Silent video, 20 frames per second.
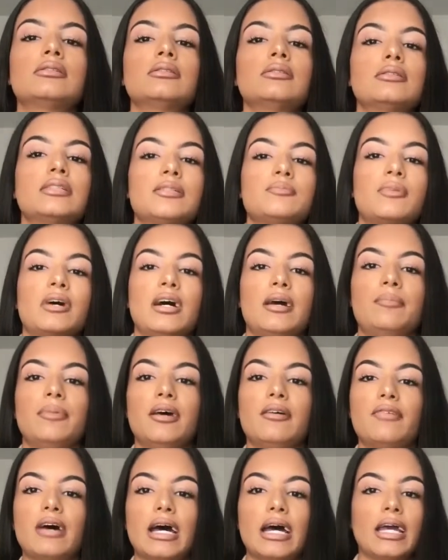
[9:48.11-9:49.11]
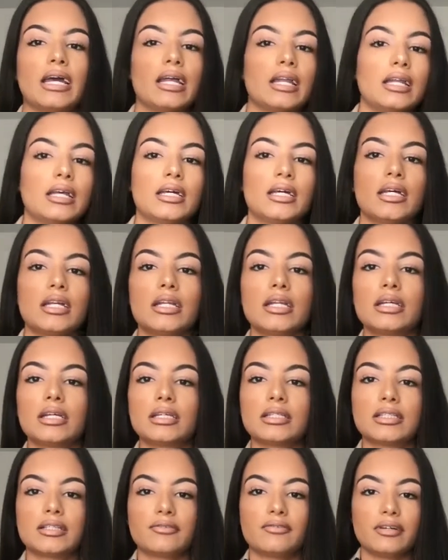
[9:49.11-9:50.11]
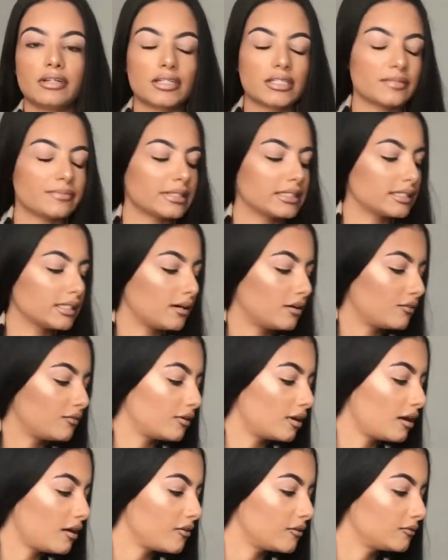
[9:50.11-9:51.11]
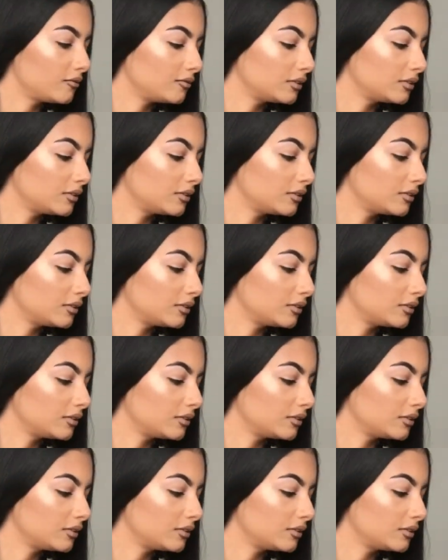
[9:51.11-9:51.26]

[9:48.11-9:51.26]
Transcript: Spray a bit of Alien to finish myself off.